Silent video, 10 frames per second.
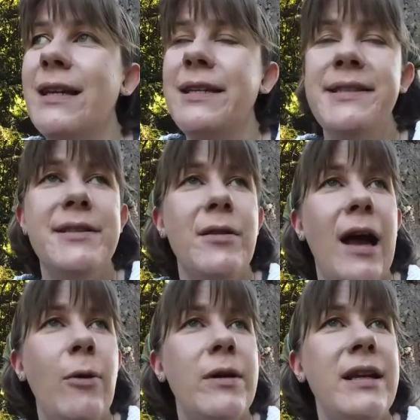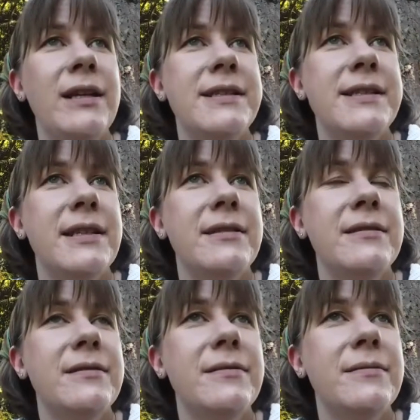it's how it is.
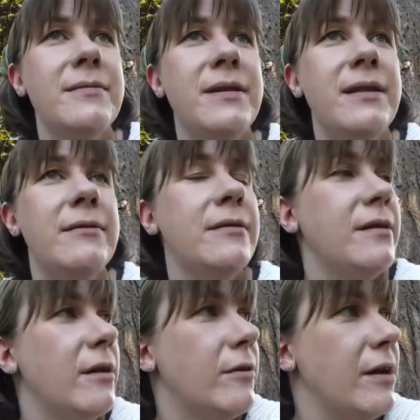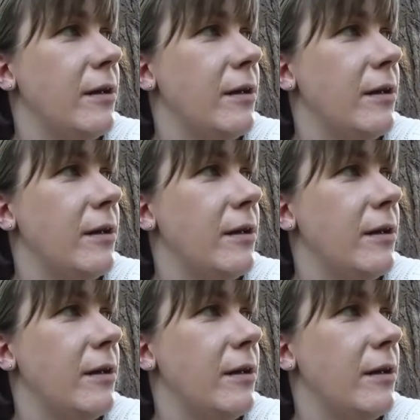And here in our